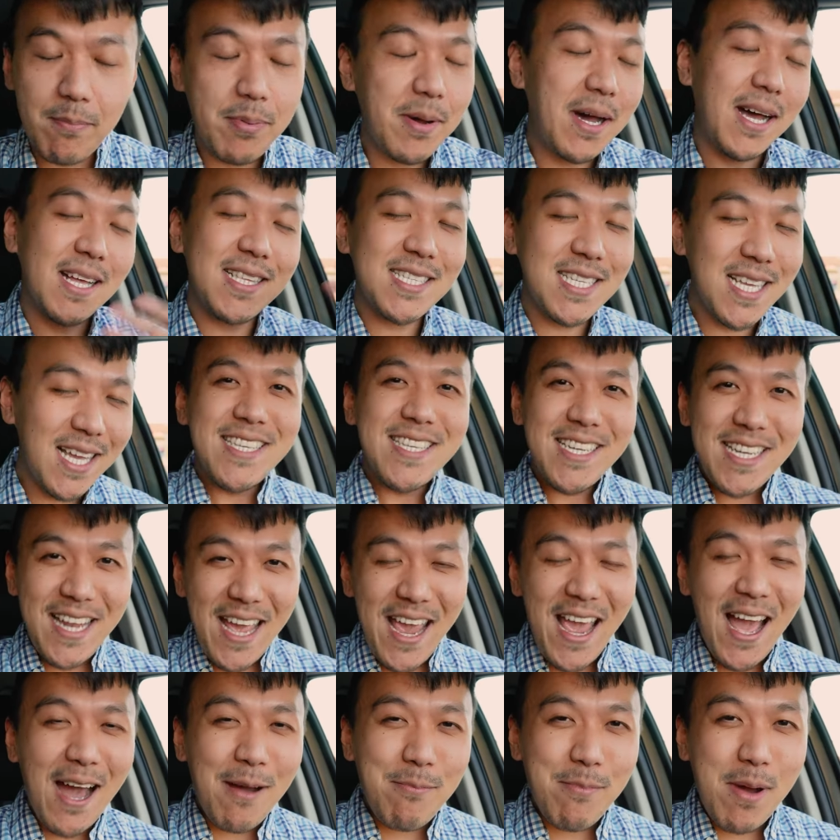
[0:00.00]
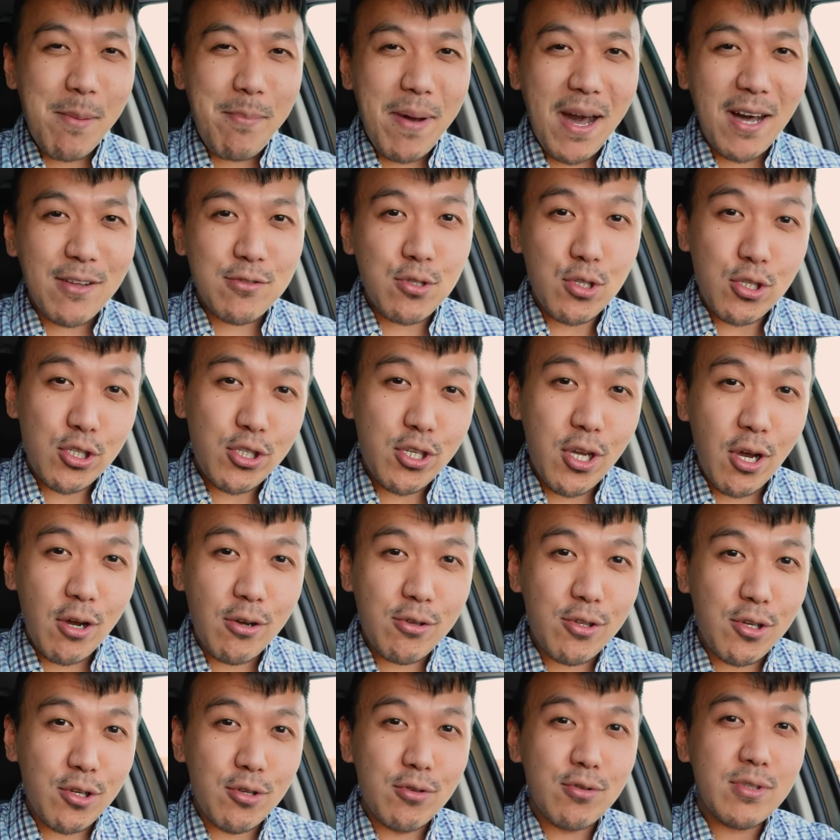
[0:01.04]
But today I'm about to show
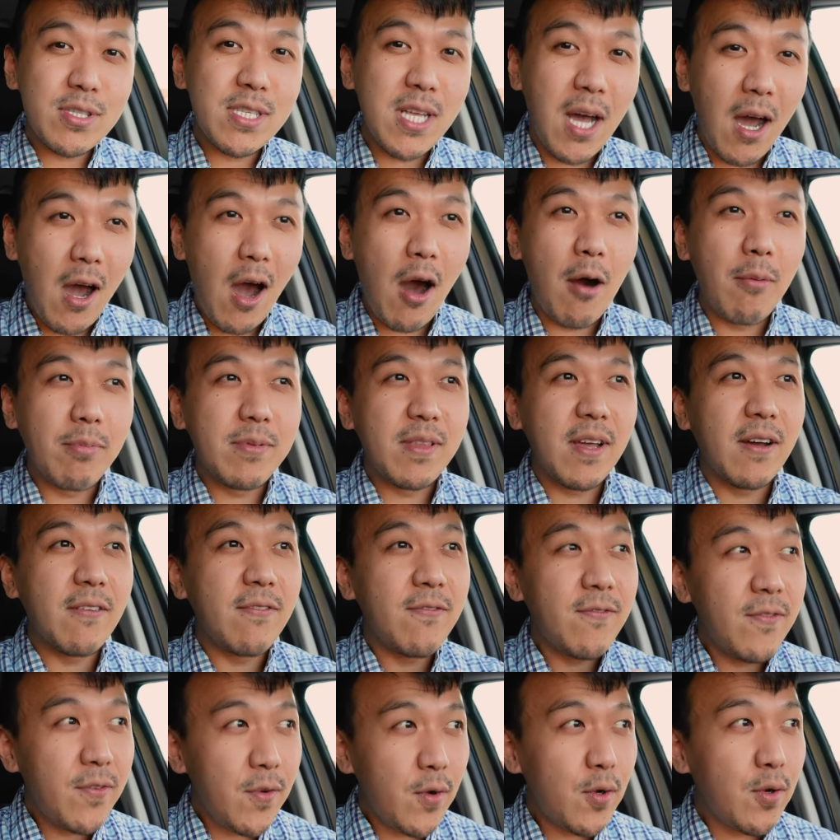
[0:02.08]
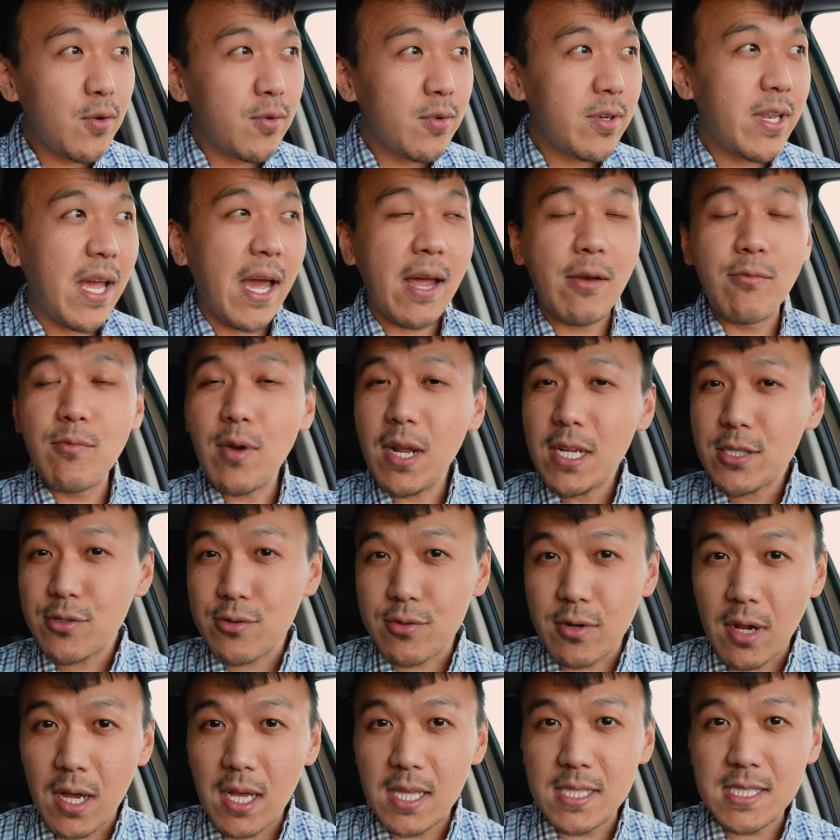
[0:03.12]
you some of the food and
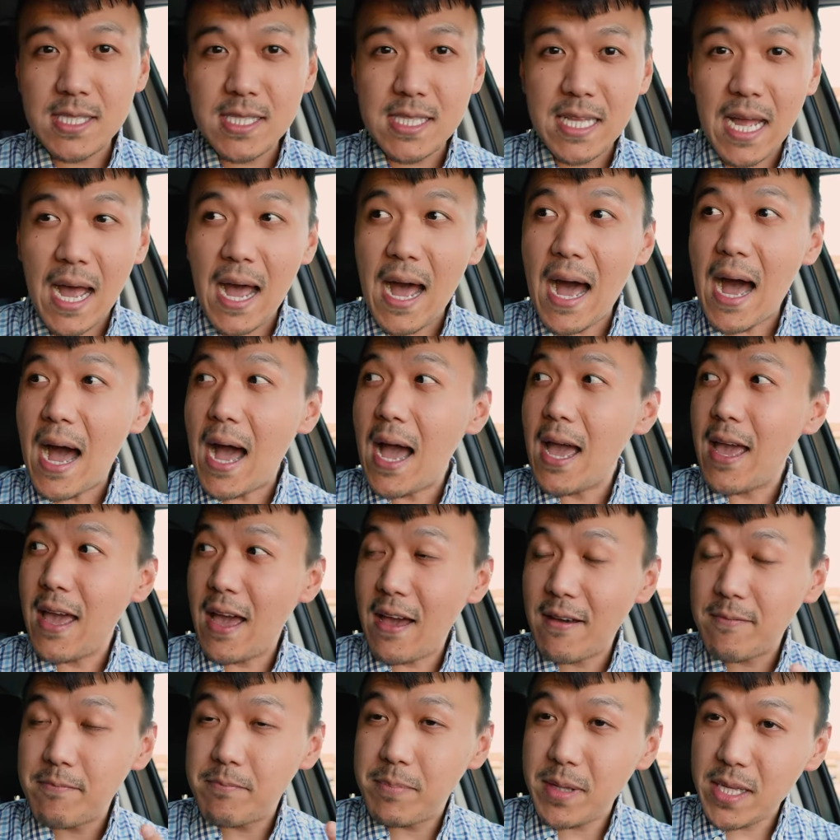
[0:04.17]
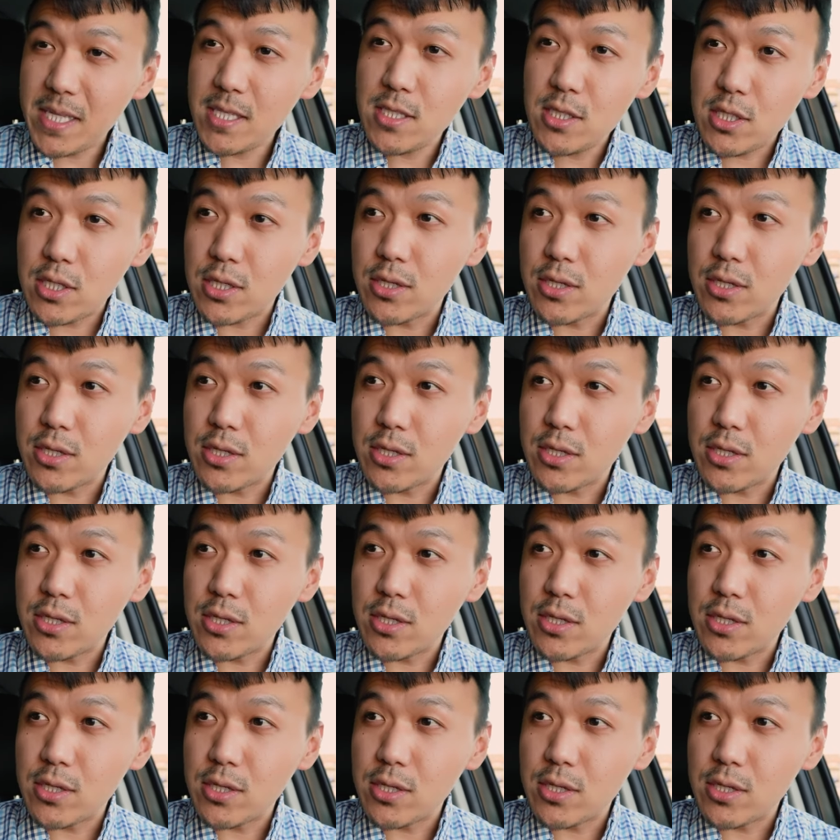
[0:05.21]
restaurants that I have been